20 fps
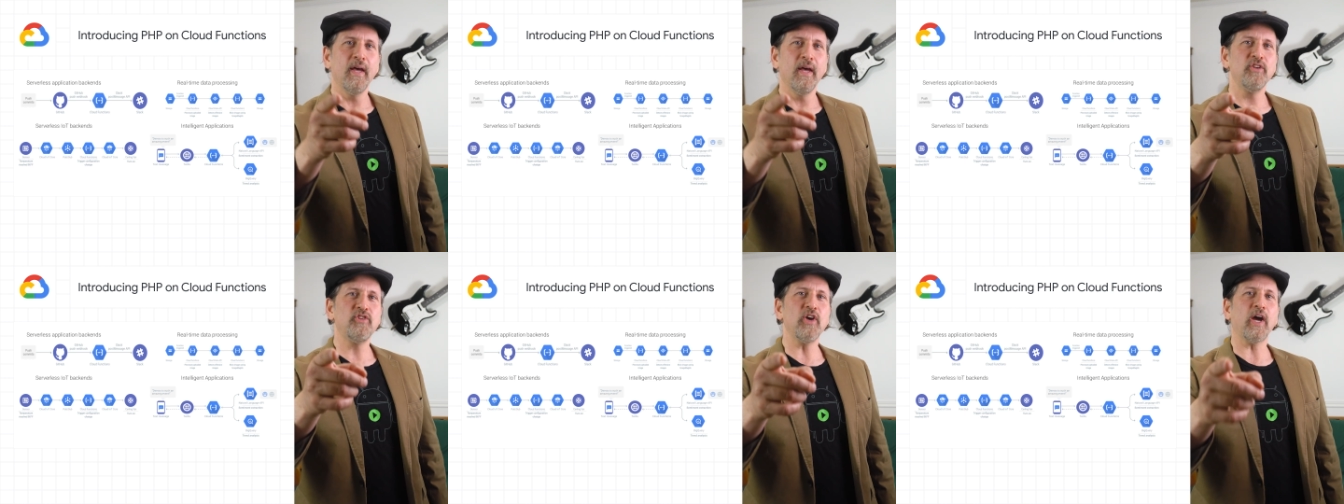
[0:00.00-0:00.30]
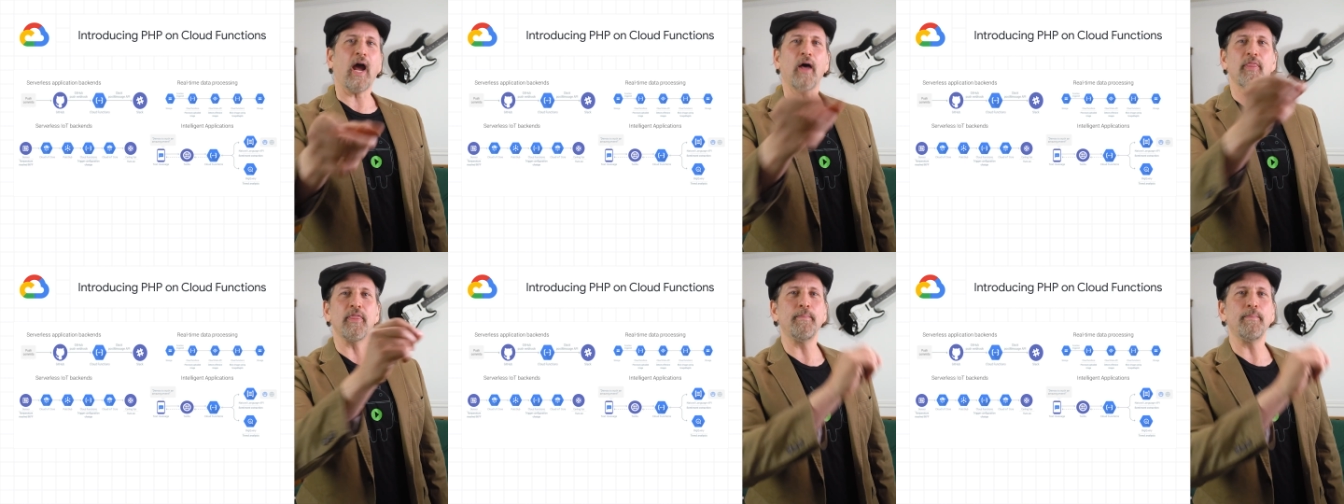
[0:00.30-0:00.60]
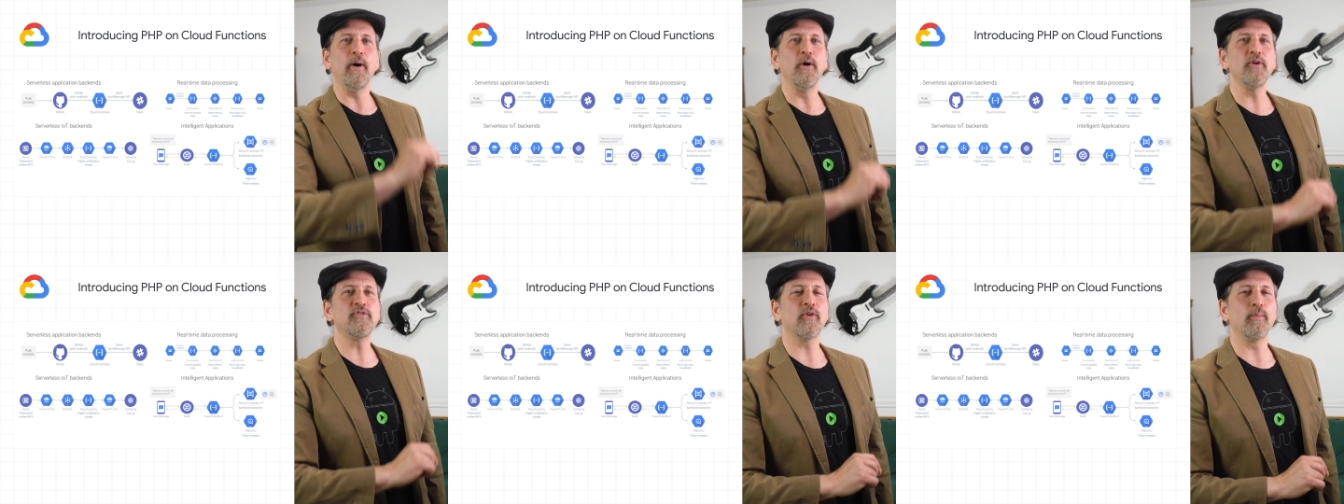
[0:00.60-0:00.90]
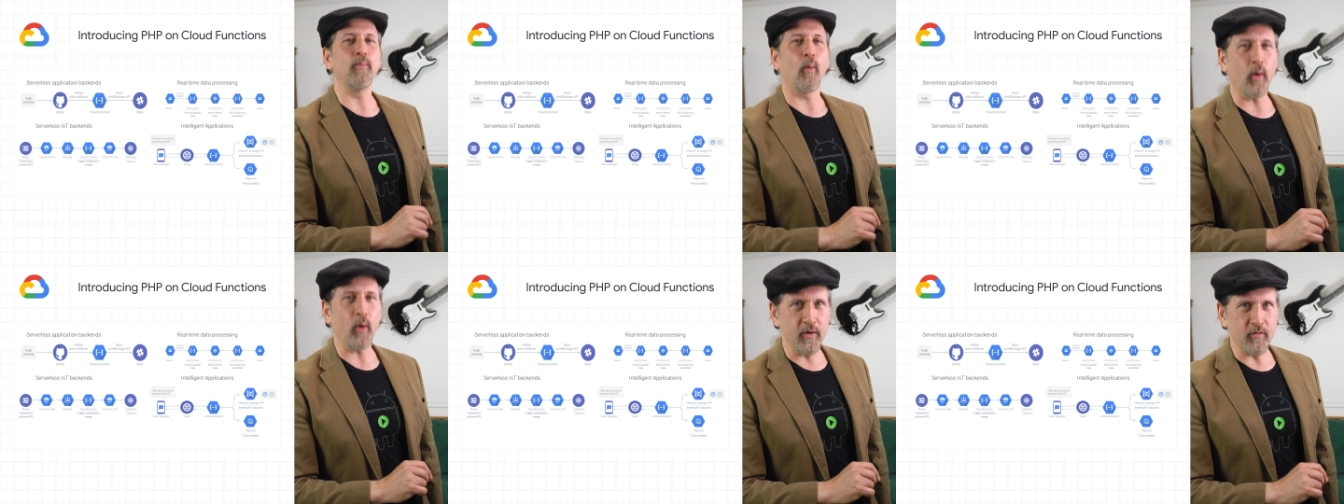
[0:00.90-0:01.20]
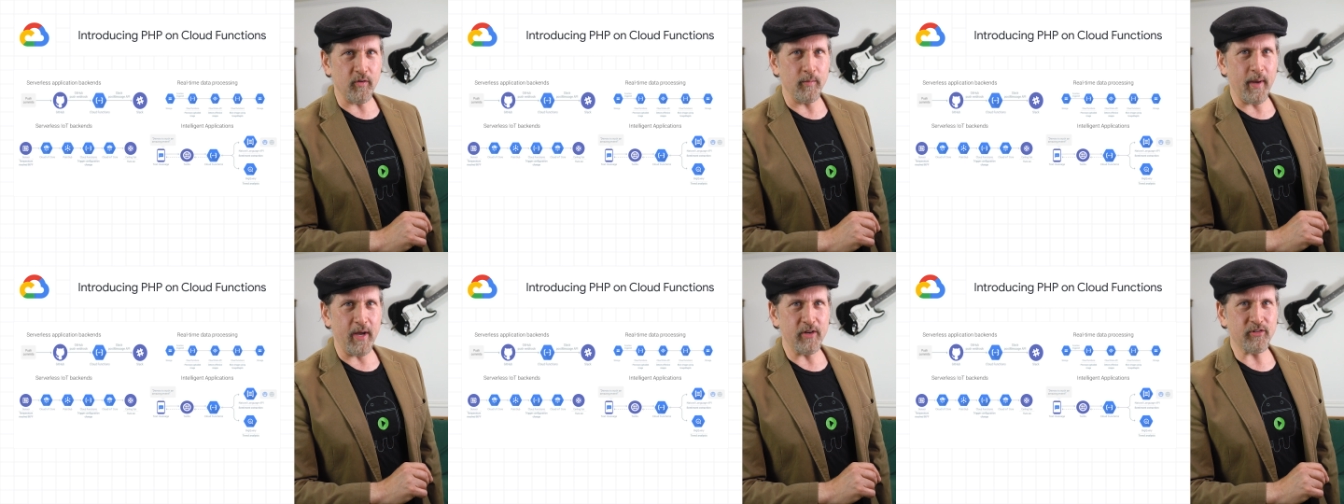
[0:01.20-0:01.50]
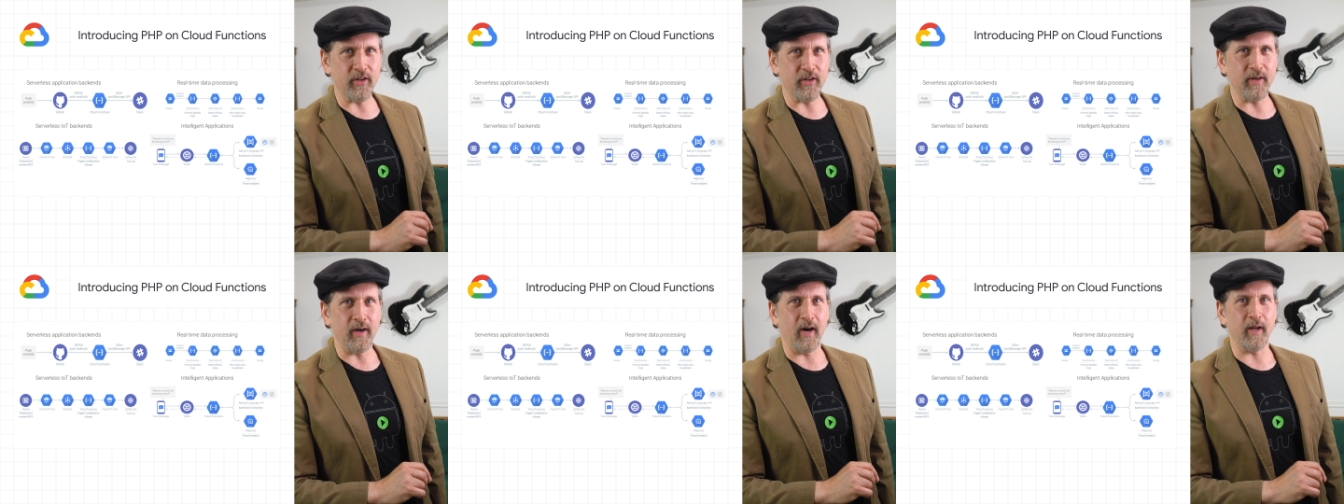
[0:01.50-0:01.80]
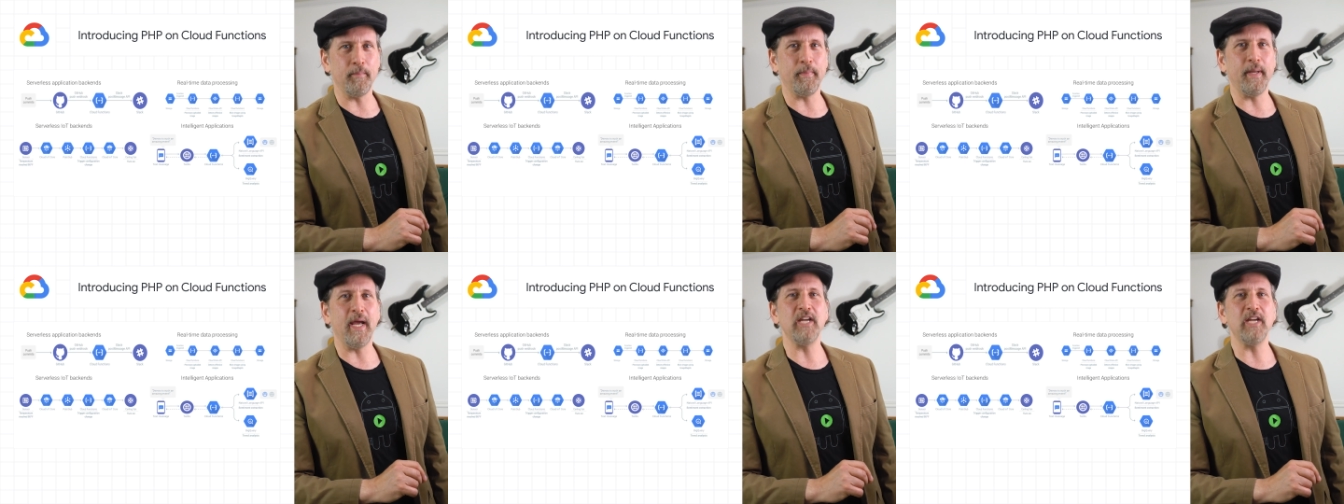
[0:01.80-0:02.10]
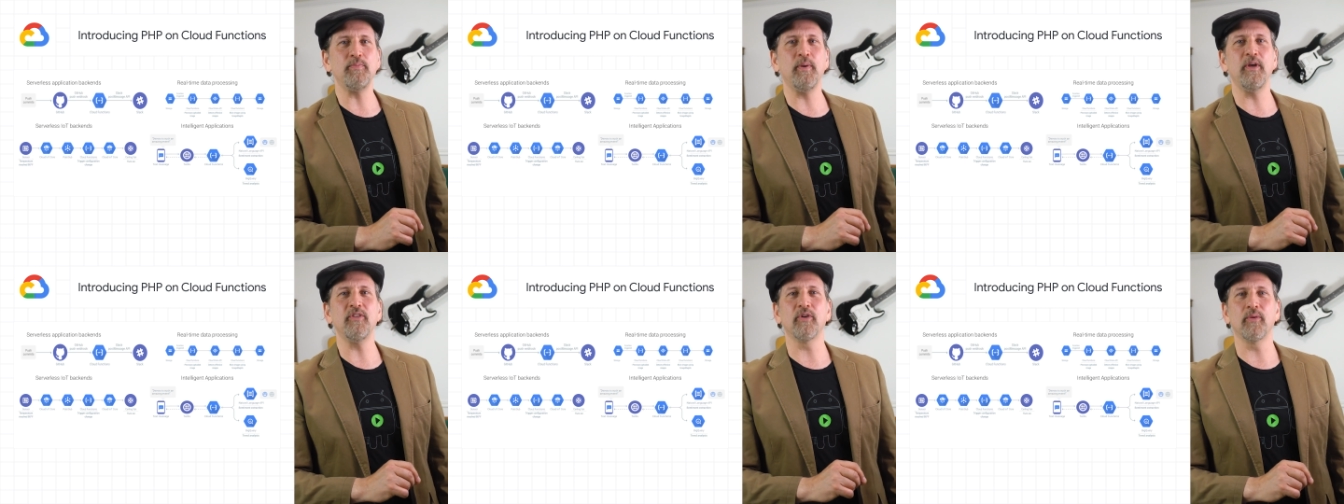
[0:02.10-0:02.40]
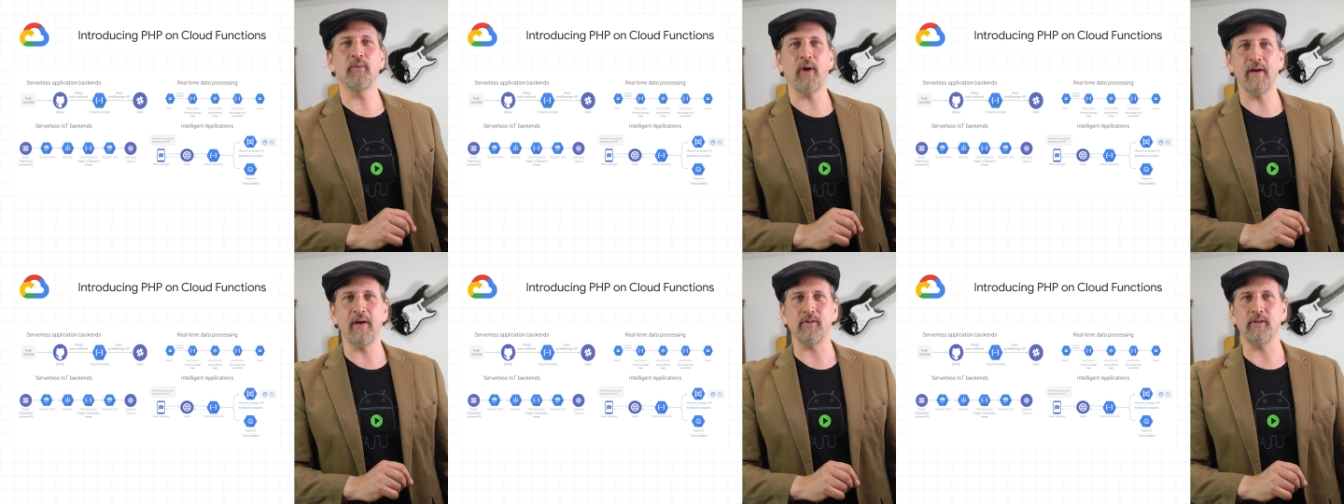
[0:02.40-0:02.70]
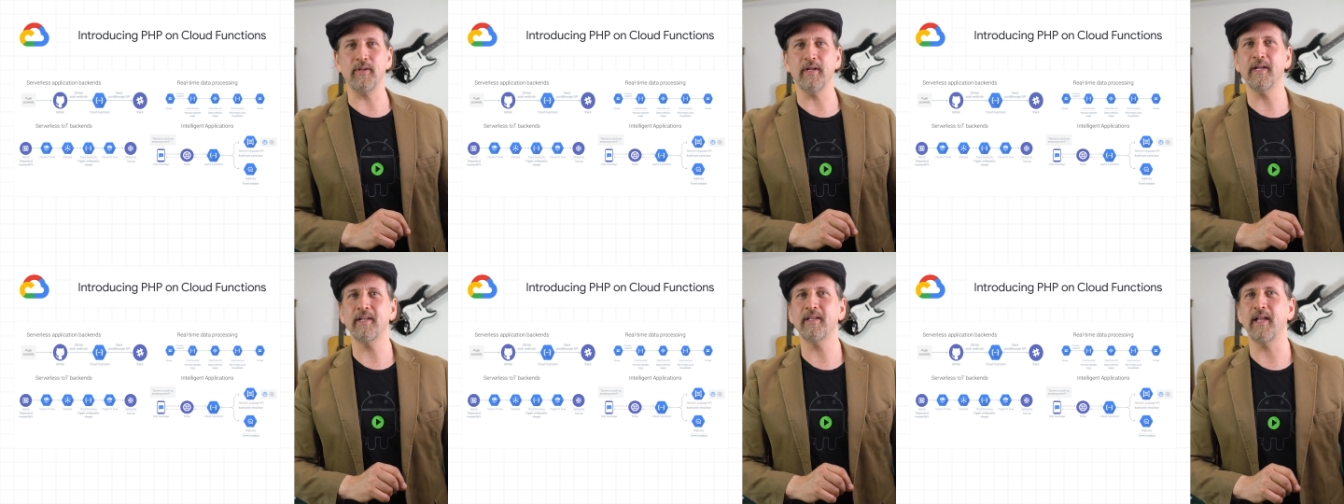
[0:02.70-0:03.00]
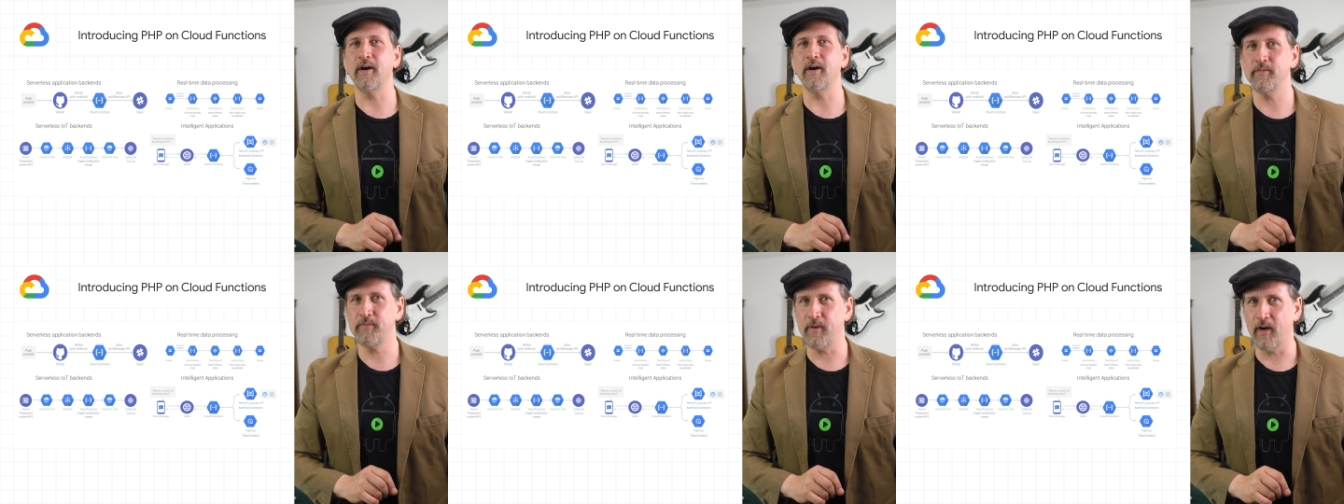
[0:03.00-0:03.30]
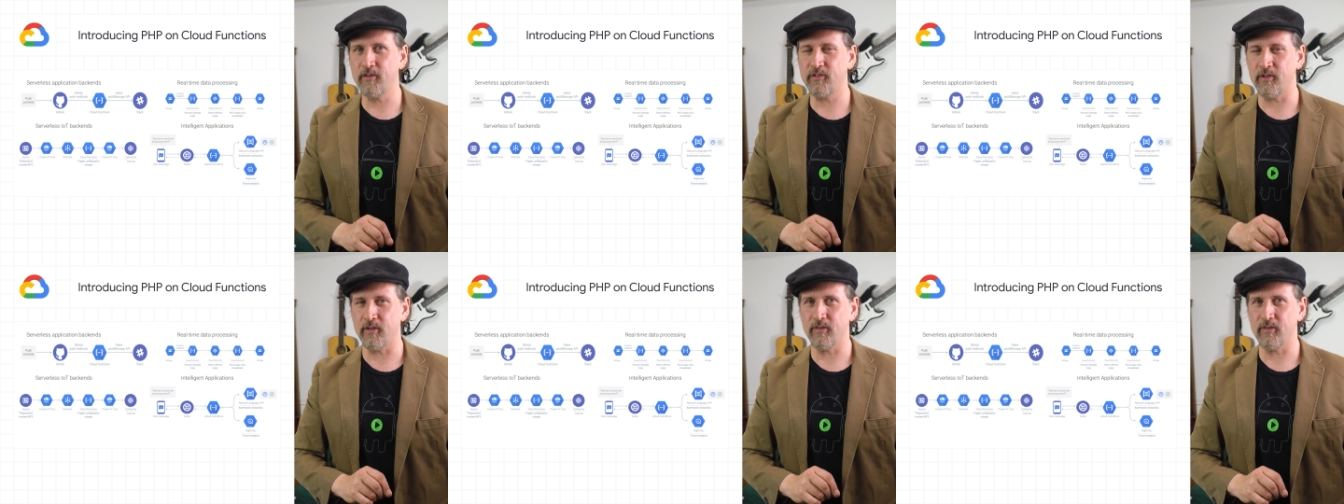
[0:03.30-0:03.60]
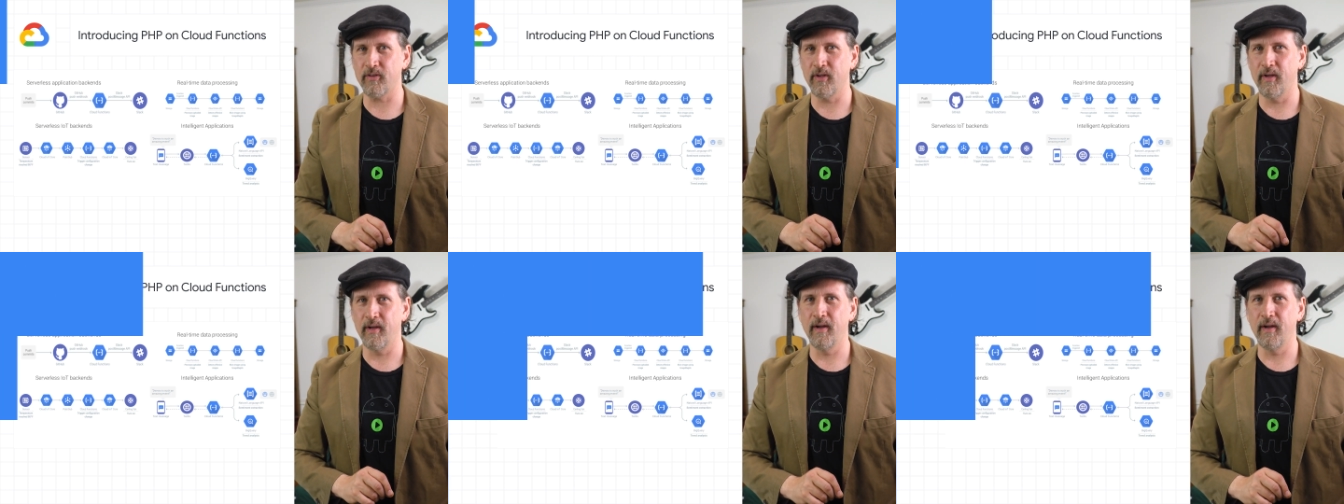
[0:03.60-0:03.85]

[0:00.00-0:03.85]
Check out the post for more information on P H P's arrival in Cloud Functions.